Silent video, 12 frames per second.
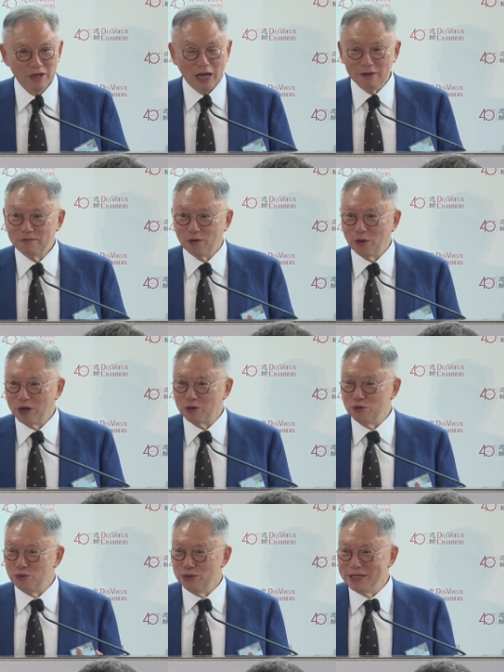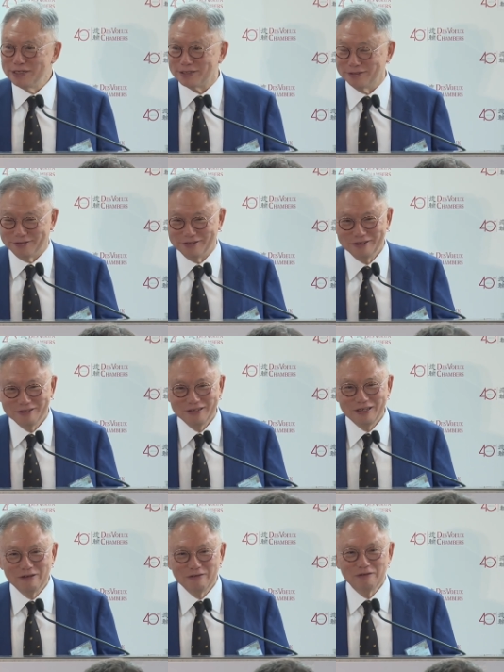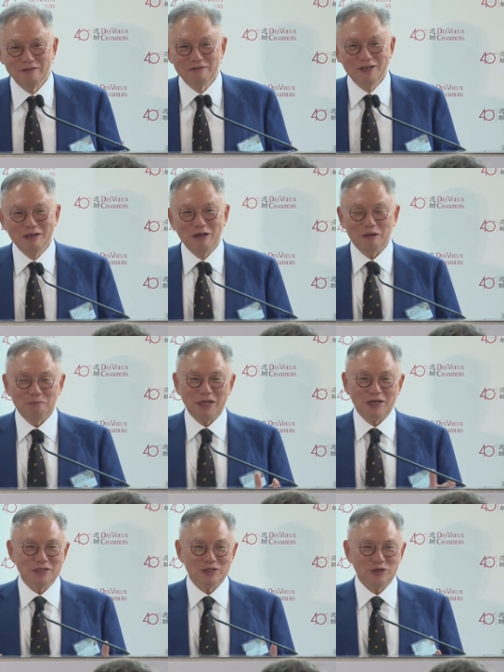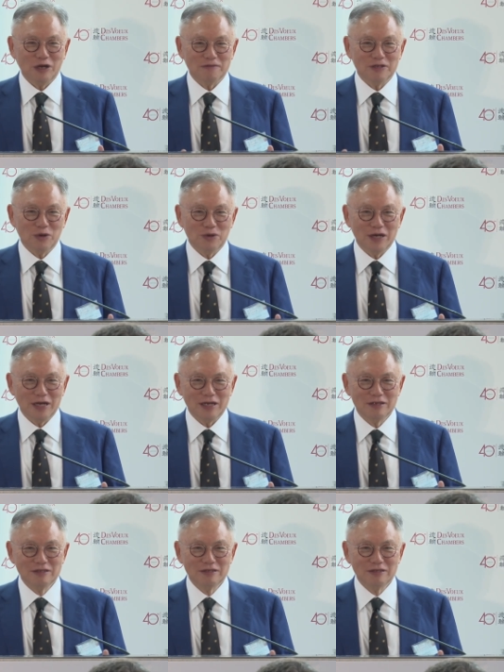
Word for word: and for a good reason, because you have lower